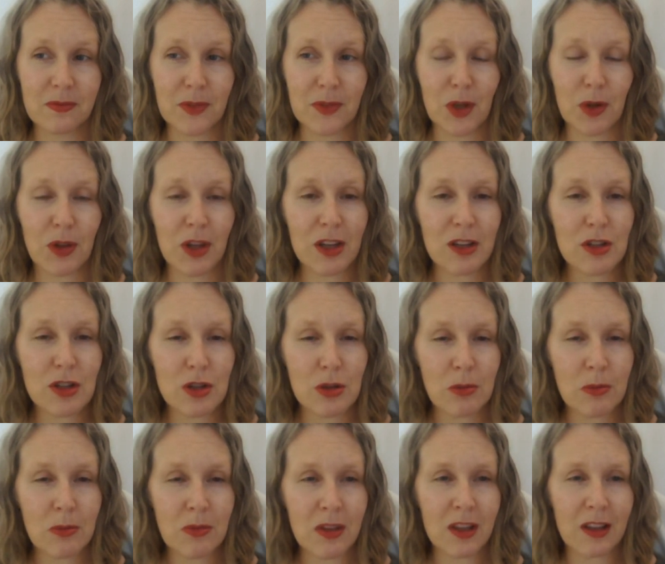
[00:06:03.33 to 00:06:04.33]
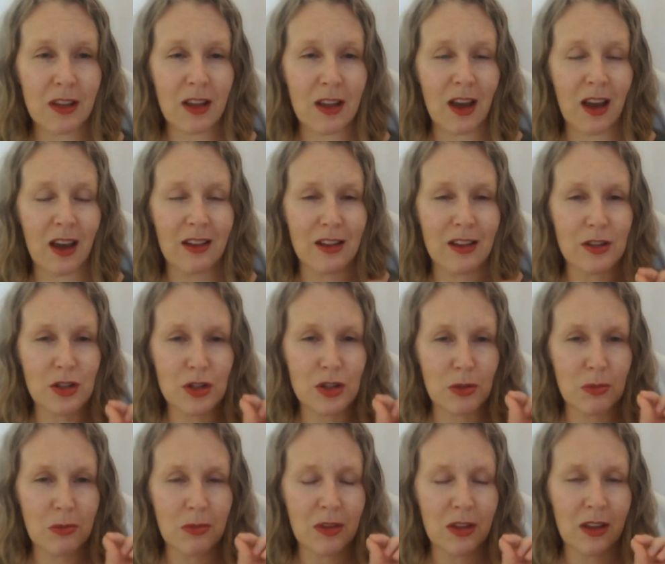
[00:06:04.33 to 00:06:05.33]
So there's something there. There's
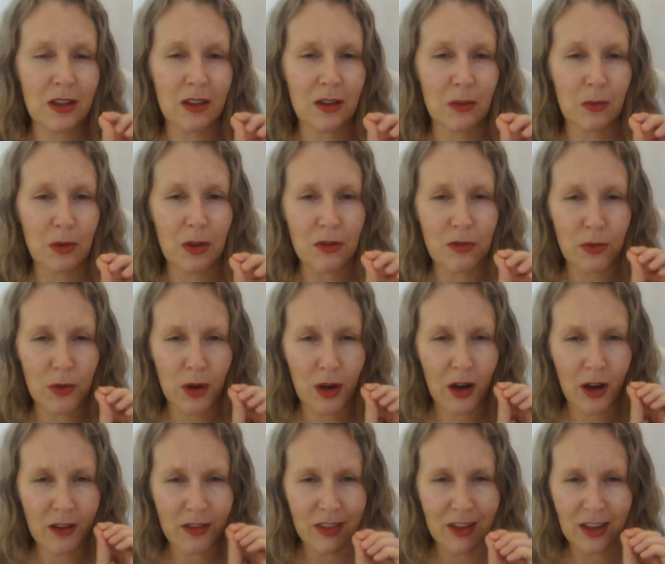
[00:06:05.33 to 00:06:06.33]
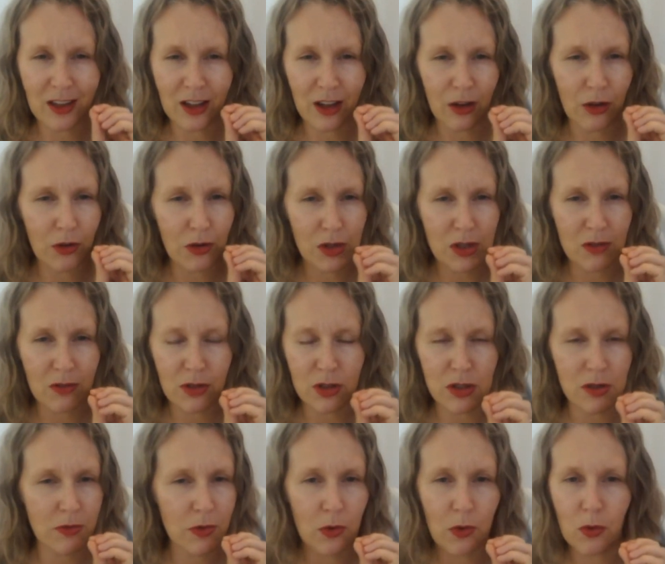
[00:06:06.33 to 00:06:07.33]
something that I think lots of
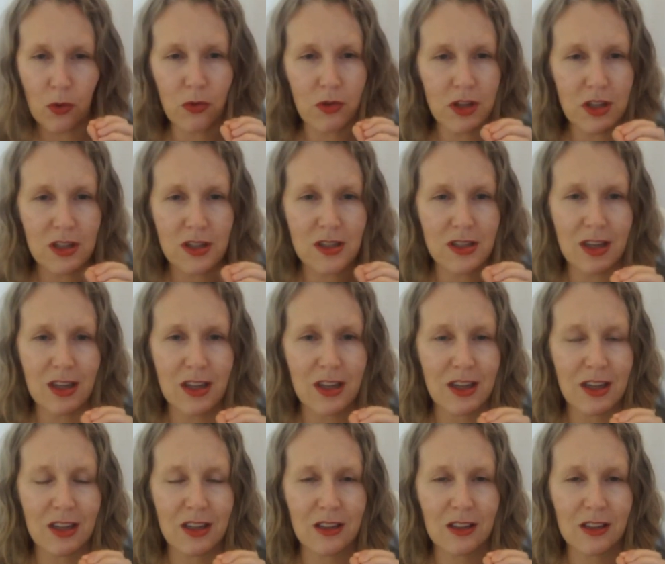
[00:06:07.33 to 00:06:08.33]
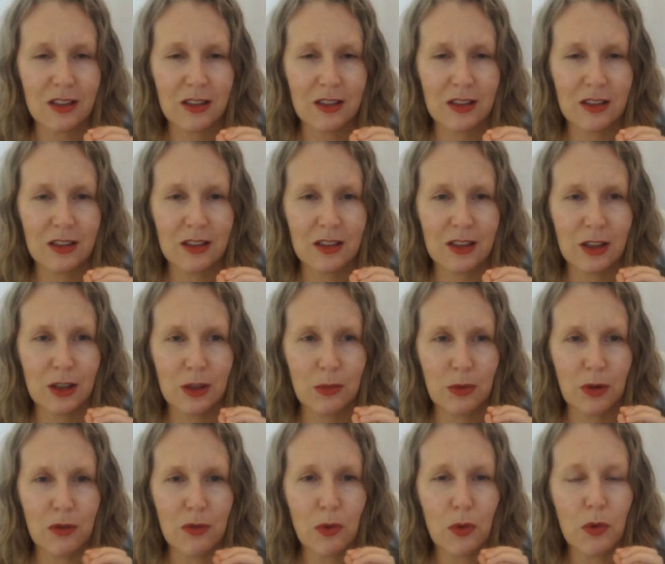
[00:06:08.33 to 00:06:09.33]
us have already seen.
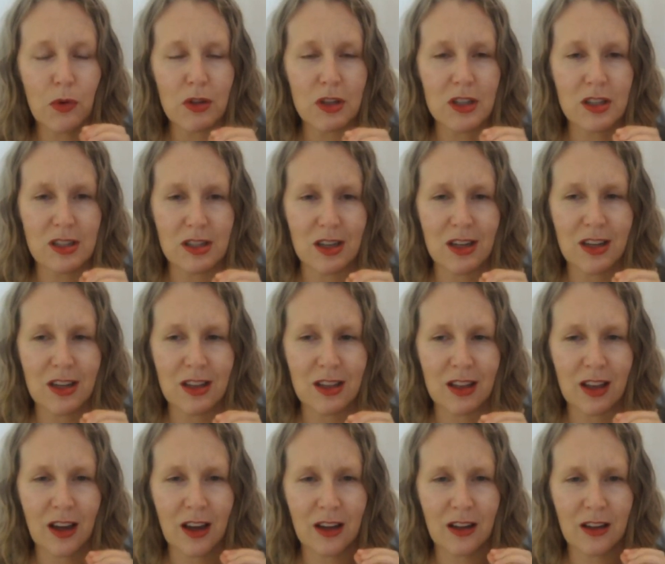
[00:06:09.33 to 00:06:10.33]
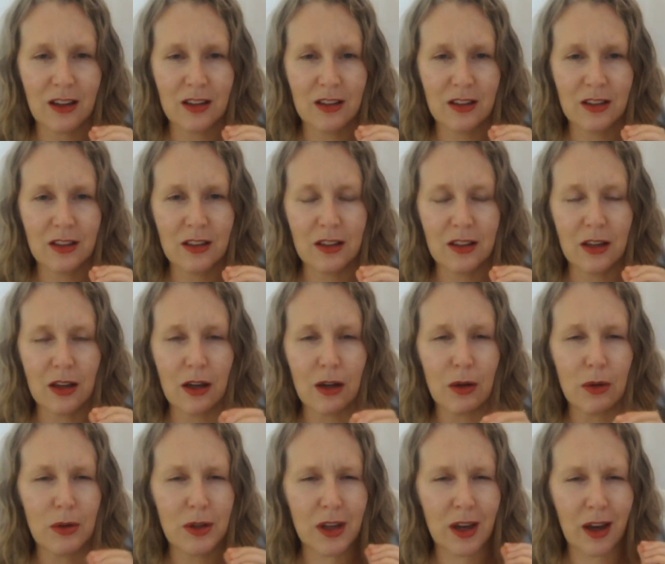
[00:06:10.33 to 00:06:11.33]
We've already seen that,
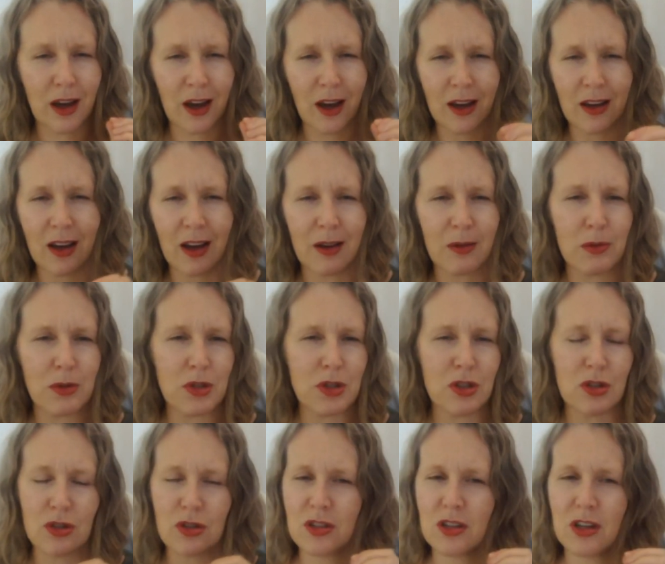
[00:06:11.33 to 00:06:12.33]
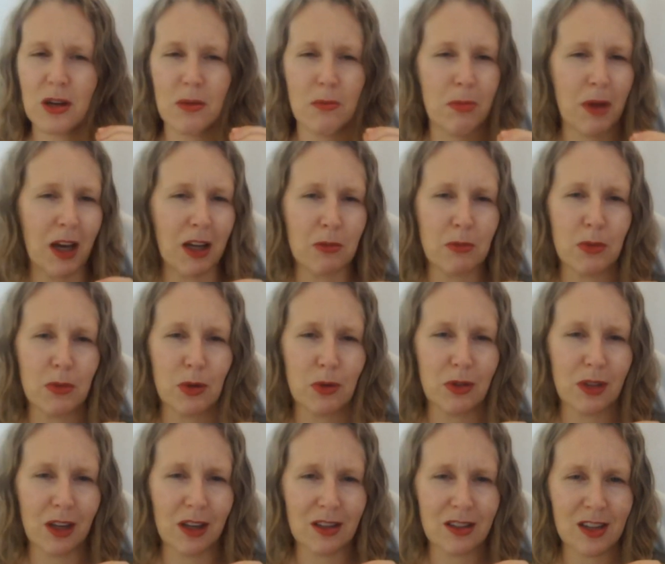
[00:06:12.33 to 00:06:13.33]
oh yeah, I was just in a bad
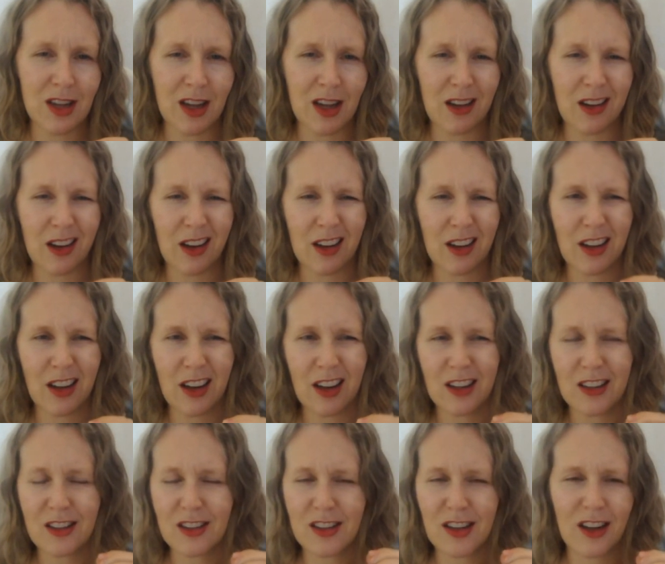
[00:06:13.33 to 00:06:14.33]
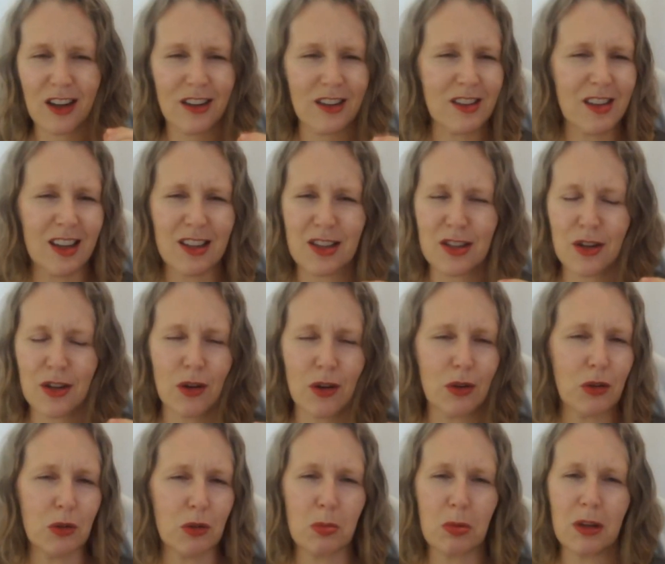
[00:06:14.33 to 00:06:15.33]
mood that day, and I that's not
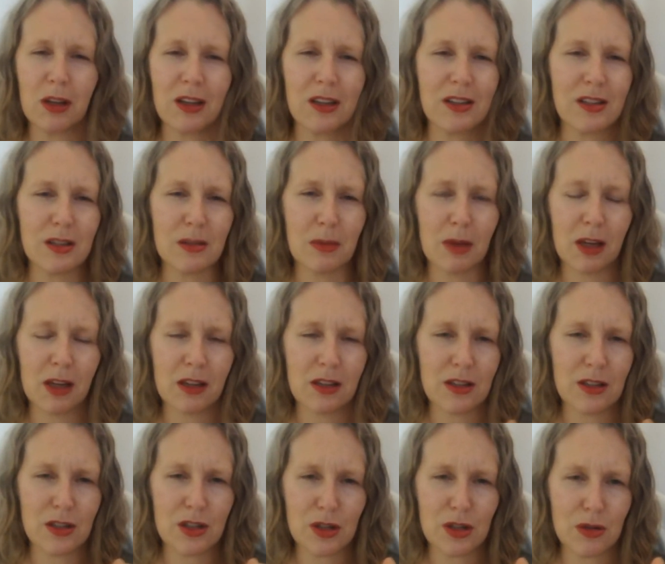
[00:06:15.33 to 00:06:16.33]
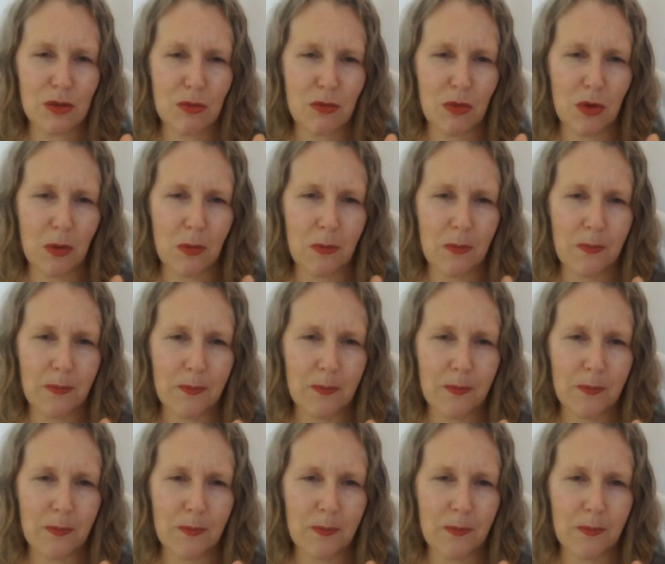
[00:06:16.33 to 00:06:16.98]
a good place to make a decision from.